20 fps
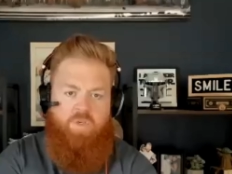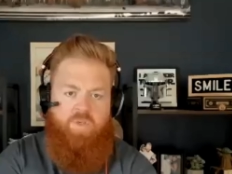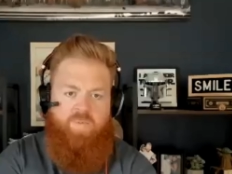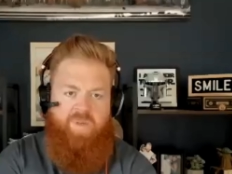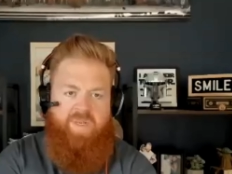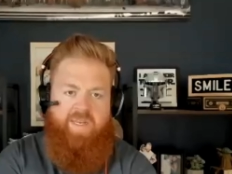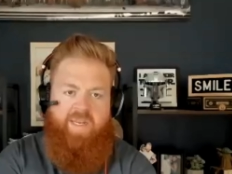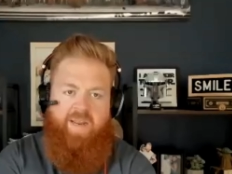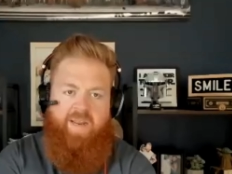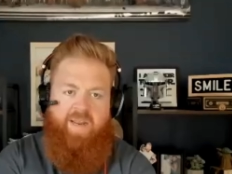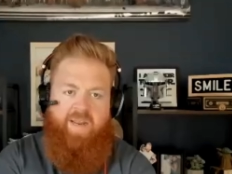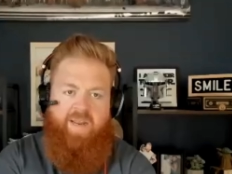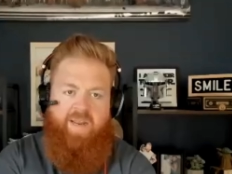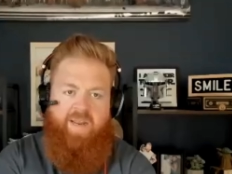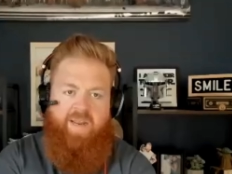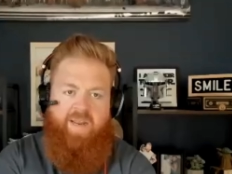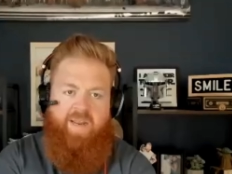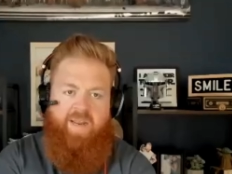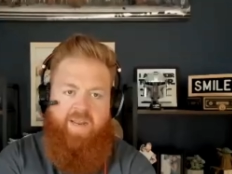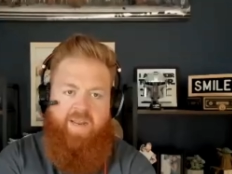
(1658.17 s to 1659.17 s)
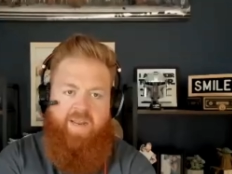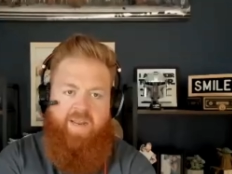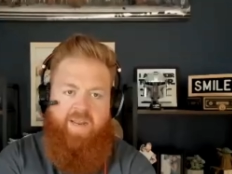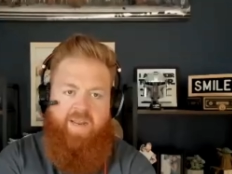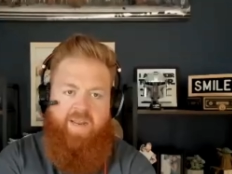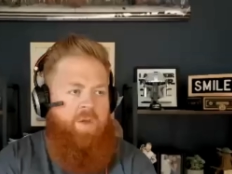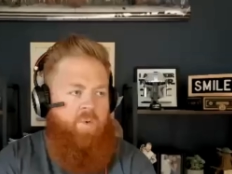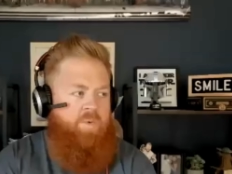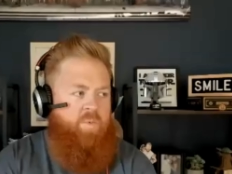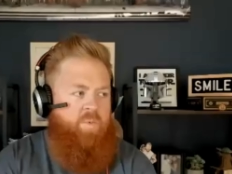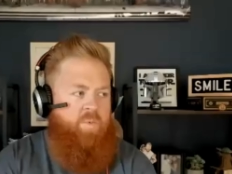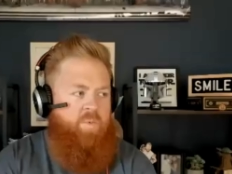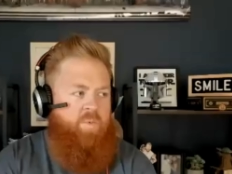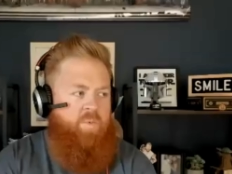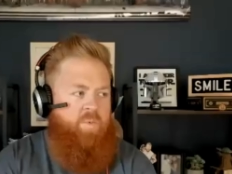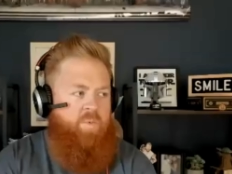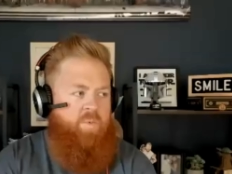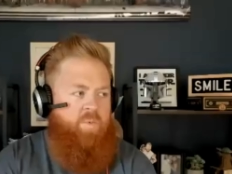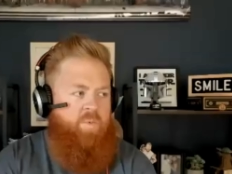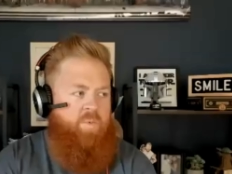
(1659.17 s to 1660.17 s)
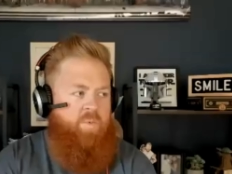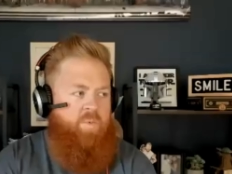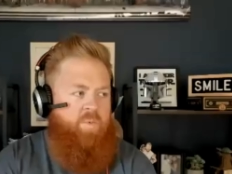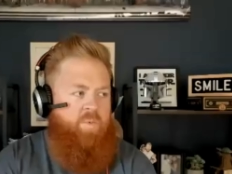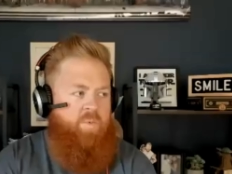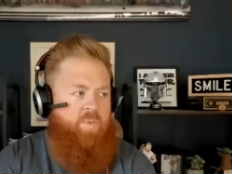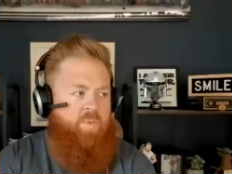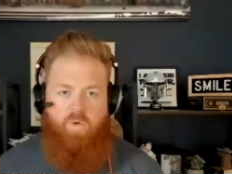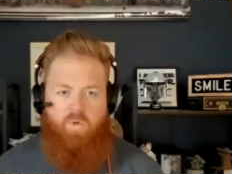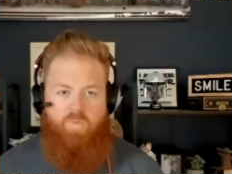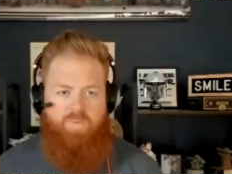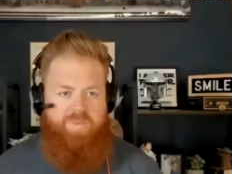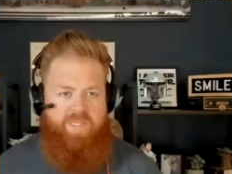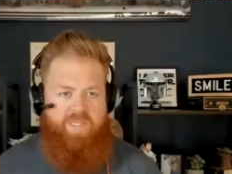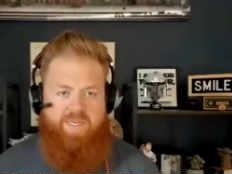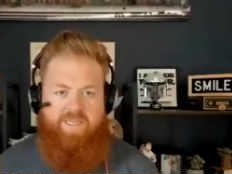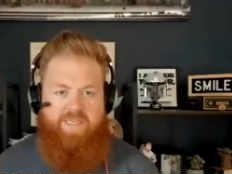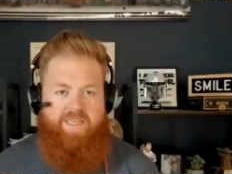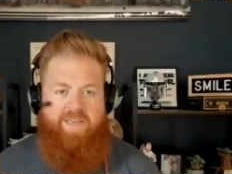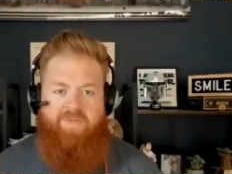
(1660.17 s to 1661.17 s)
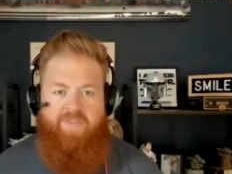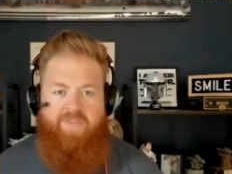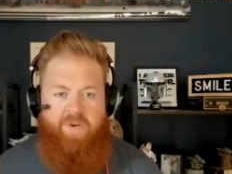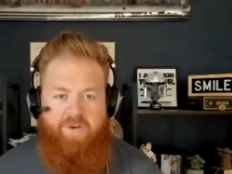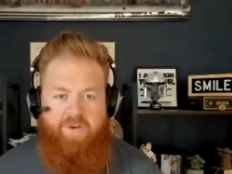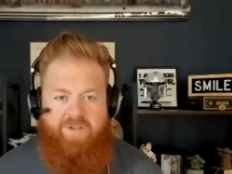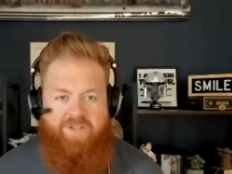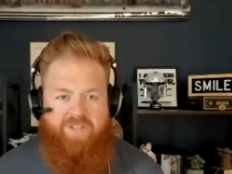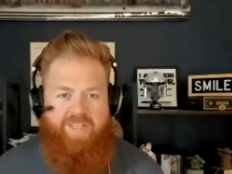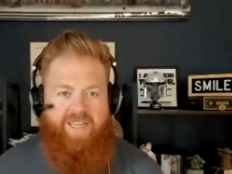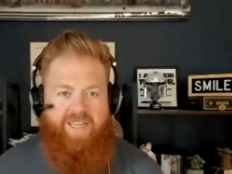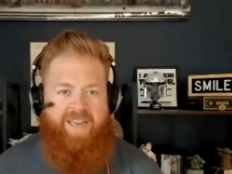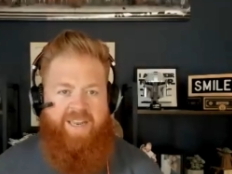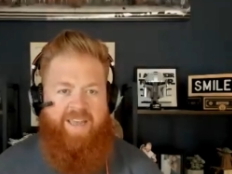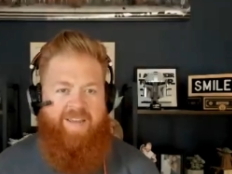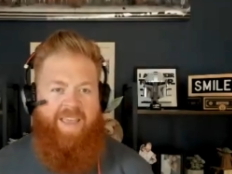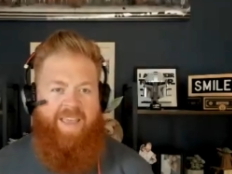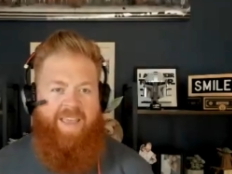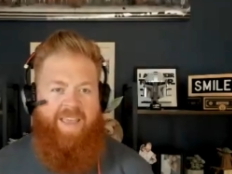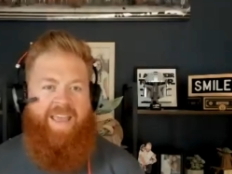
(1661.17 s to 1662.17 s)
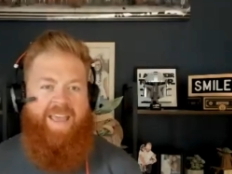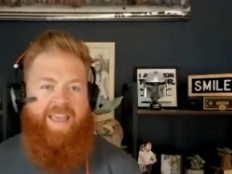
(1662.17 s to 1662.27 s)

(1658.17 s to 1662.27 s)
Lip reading: can go spend it every week. We're normal Tennessee folks, like